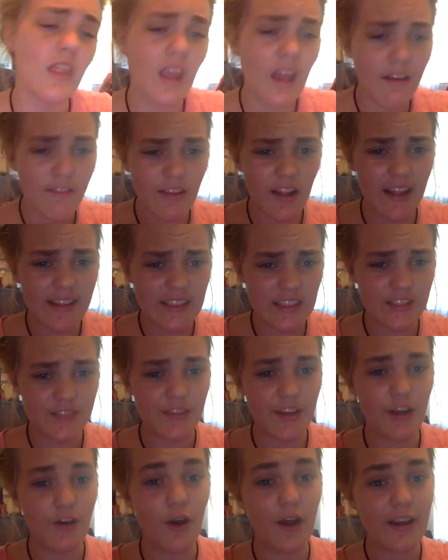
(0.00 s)
If you like this
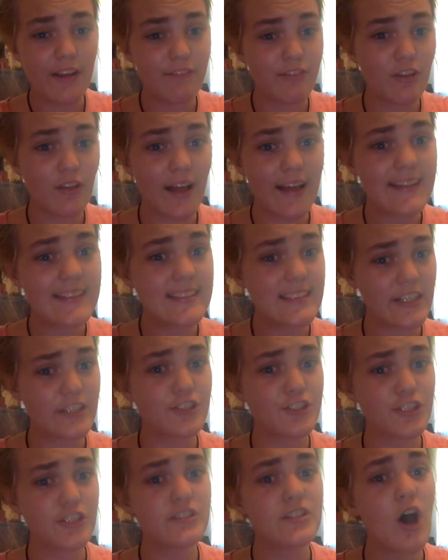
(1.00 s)
video, and if you like
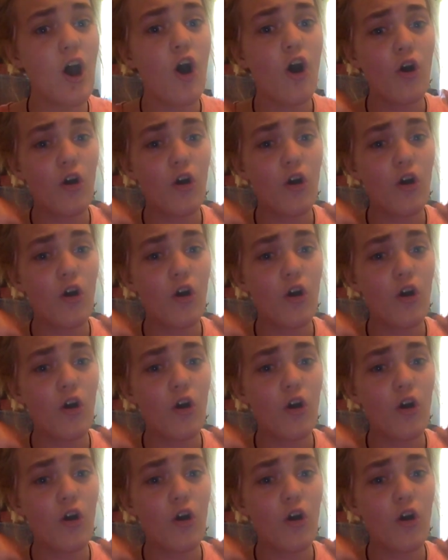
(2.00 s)
Stitchers,